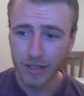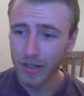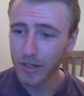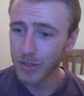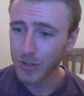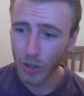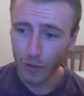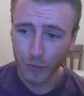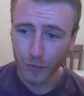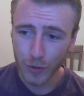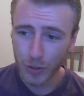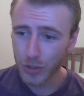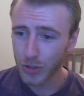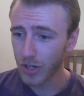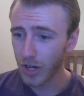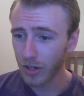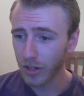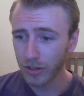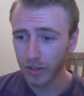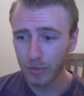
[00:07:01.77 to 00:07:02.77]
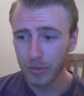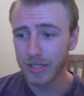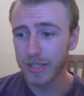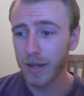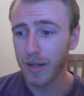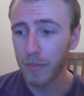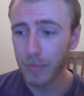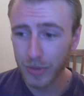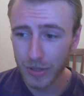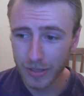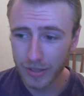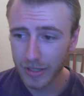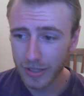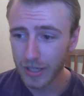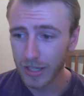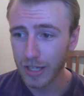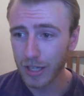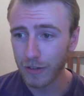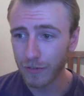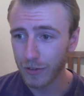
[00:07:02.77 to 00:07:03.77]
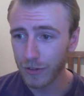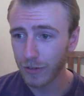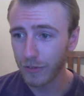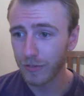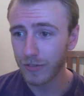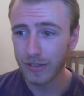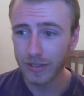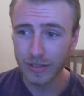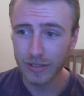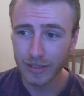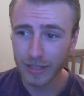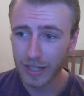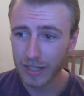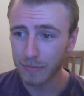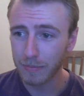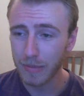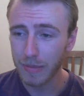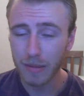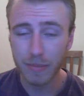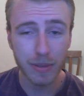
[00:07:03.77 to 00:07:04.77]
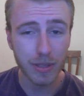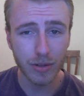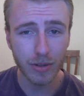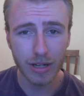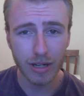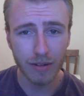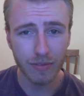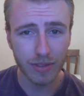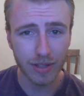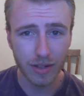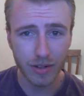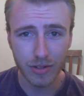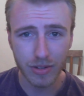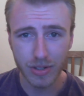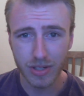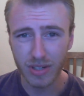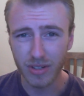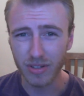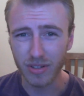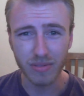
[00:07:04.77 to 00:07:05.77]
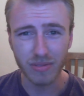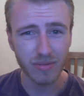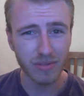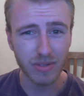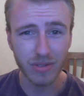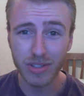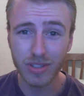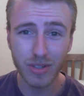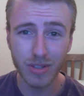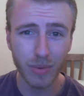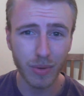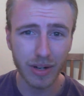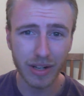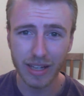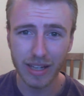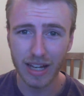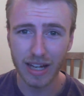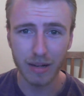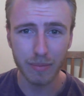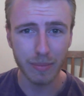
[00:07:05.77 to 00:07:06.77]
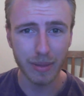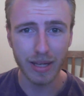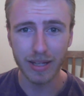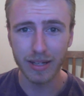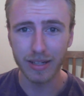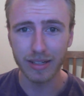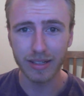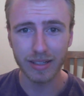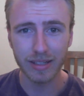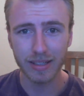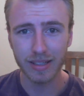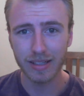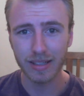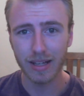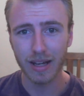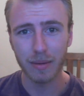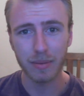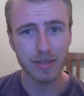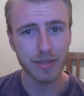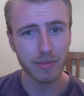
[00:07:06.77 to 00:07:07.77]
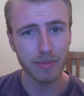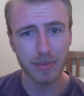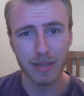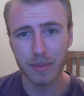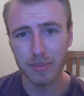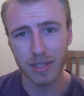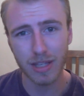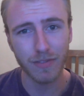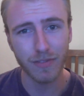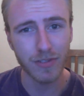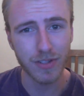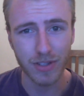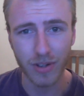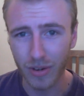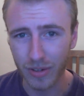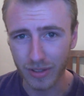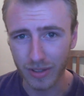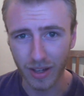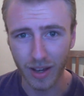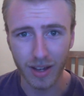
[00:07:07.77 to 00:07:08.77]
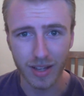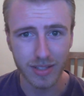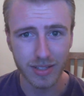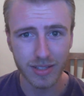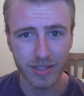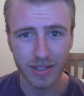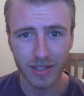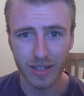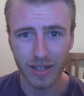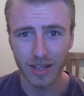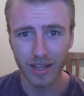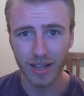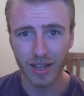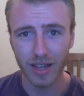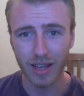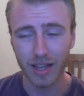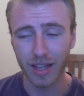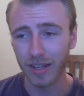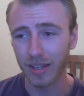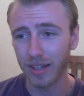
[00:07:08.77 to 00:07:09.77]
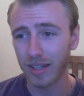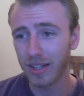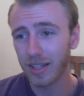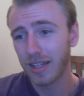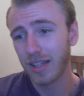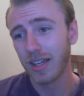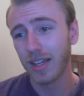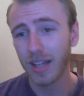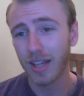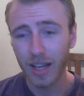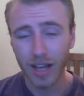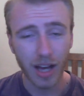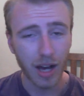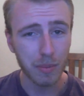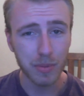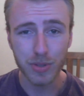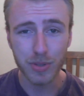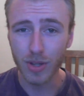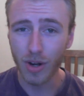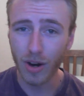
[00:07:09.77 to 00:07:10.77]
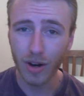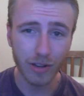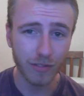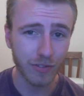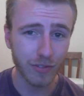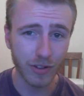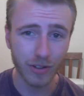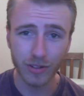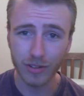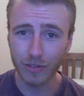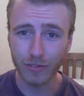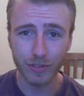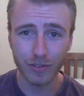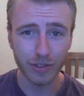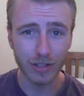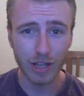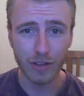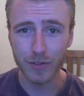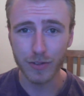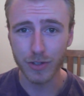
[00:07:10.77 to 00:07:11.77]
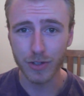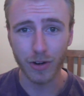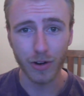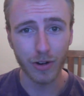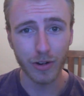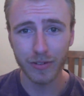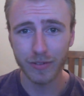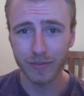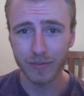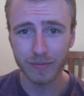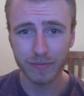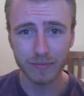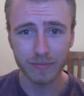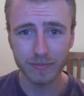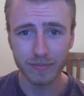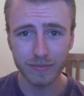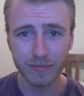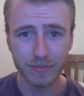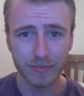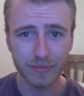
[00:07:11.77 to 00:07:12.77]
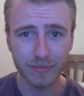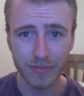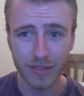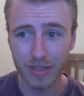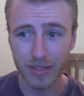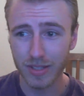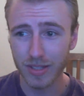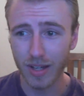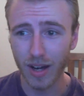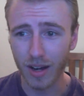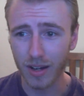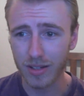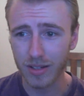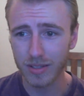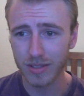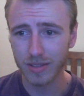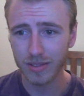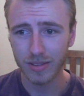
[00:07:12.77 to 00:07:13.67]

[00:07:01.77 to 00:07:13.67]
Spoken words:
So if you're struggling with something, if you're feeling like maybe you don't have the energy or you just don't want to get out of bed, sometimes life is hard, guys. And I'm sorry if your life is hard. It sucks.